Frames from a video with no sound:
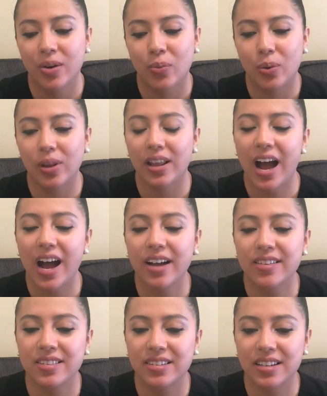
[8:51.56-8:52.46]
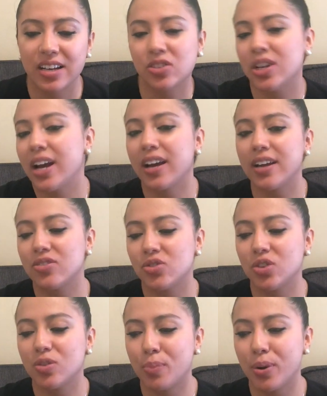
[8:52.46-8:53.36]
relaxed. And I guess
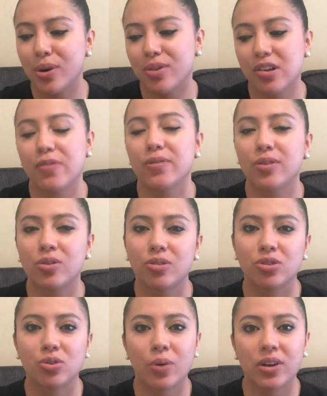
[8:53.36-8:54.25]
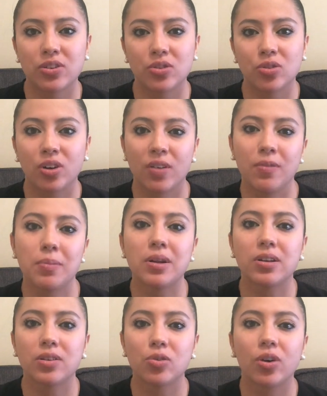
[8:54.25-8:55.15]
just put yourself in their situation. You're
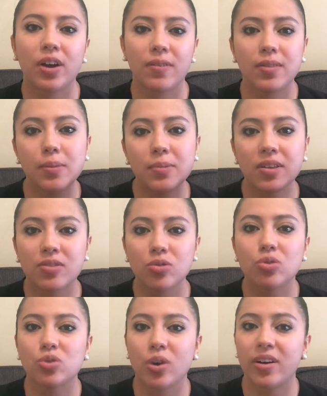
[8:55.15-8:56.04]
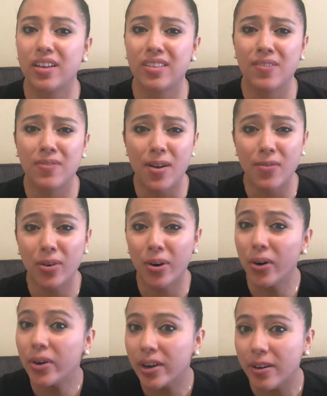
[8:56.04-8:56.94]
giving them this new drug that they've never
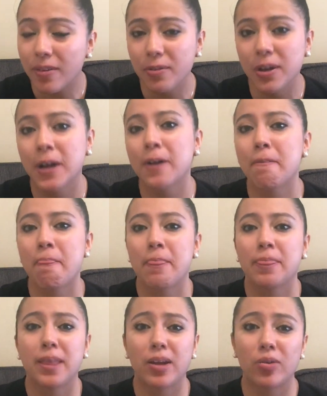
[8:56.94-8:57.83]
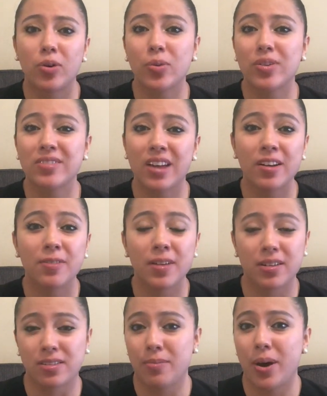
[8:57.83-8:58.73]
heard of. They don't know the side
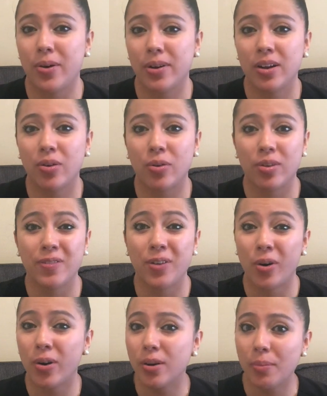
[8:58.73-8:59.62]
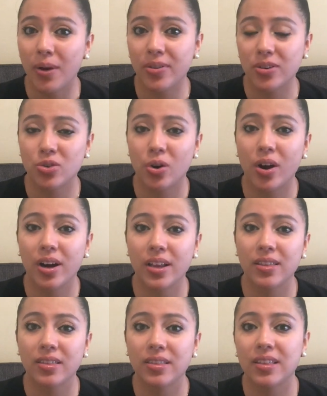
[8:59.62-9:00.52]
effects about it, or they've heard about the drug
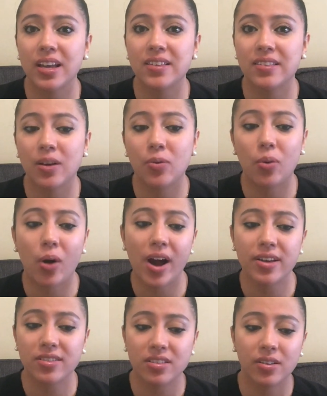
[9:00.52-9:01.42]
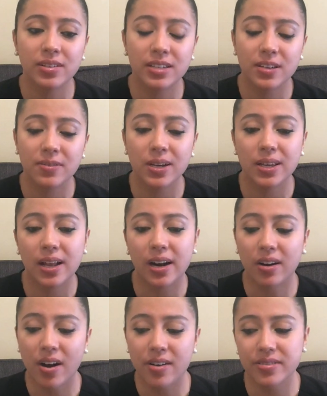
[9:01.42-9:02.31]
and they say, well, I saw on TV that
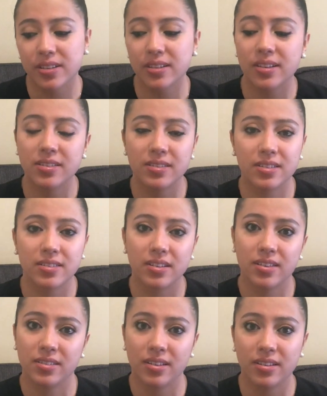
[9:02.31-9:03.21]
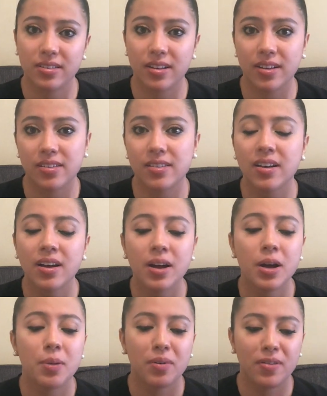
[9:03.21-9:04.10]
it causes this, this, this, this, this.
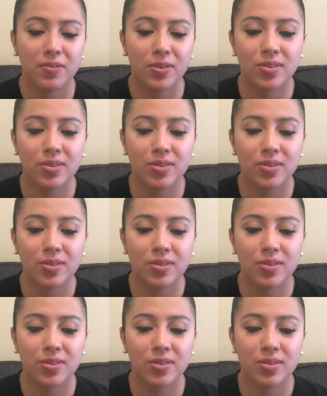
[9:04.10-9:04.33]
But if you